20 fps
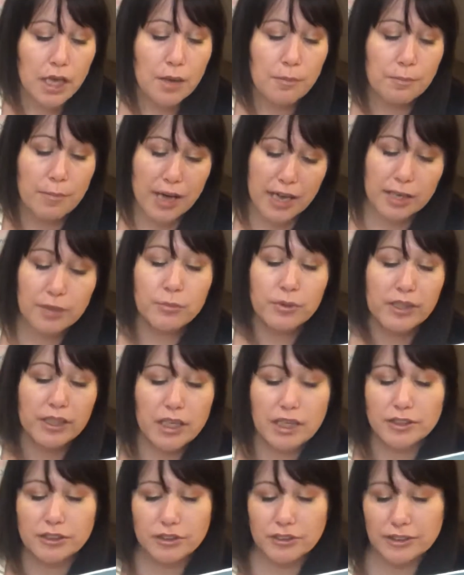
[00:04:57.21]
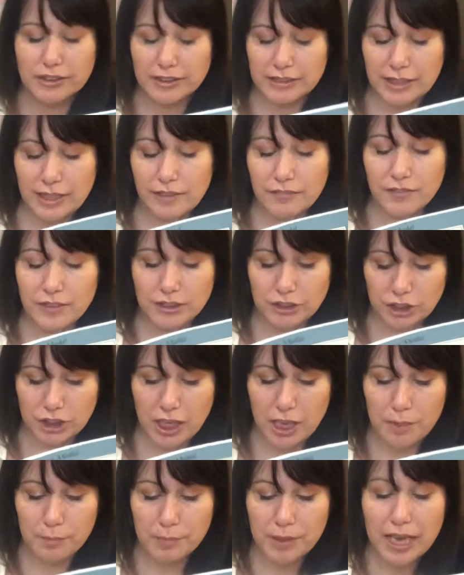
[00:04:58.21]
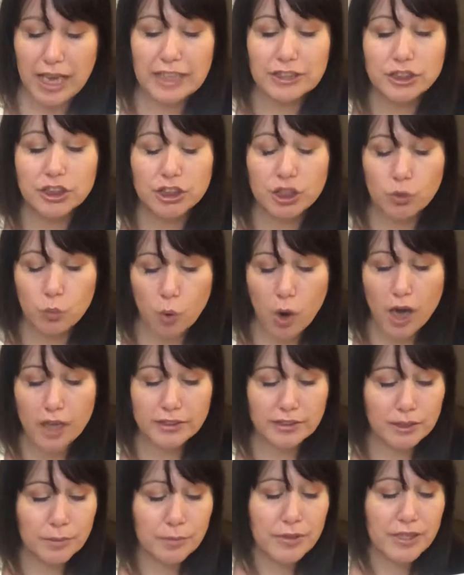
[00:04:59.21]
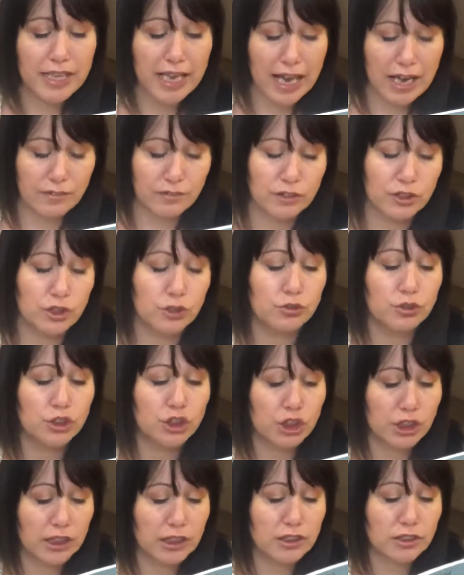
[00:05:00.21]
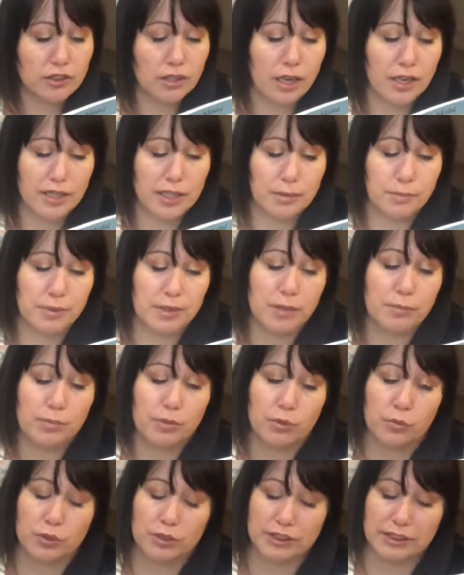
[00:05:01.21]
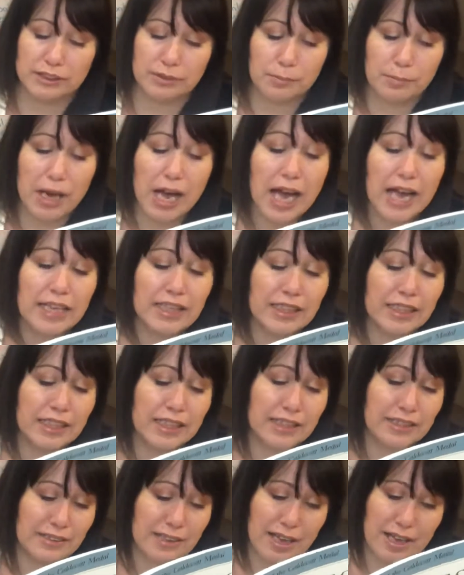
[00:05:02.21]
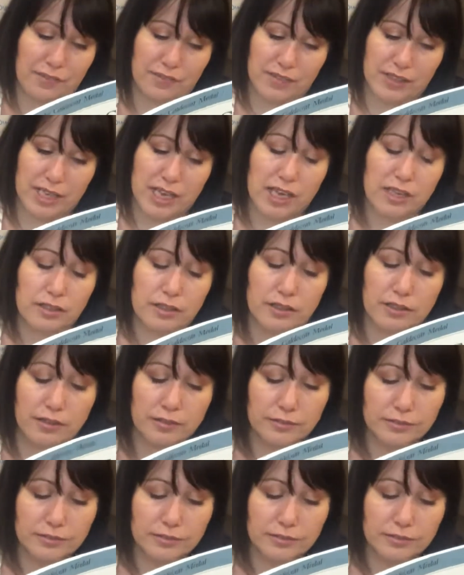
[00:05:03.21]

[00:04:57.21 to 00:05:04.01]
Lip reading: Madame Rhinoceros left the shop. As she walked up the avenue, she saw that people were smiling and laughing at her.